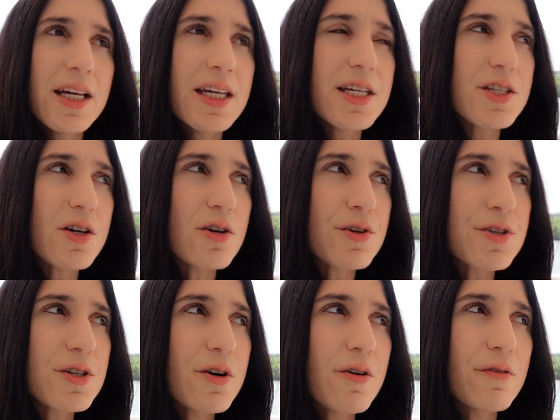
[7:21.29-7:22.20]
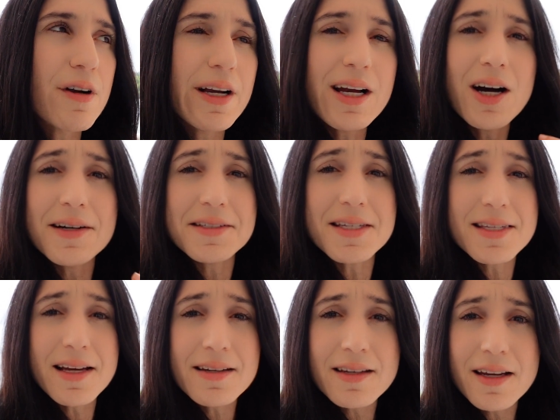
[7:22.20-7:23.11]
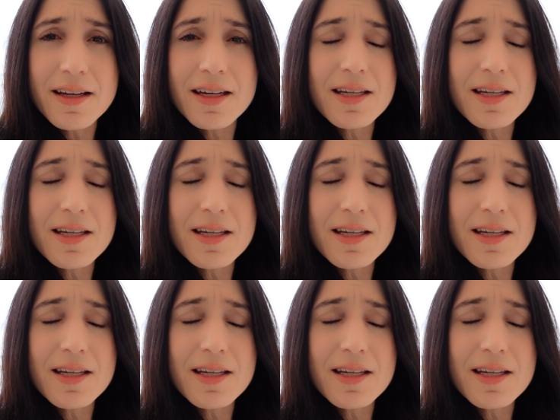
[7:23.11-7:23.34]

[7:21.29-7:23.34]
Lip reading: He's also very condescending.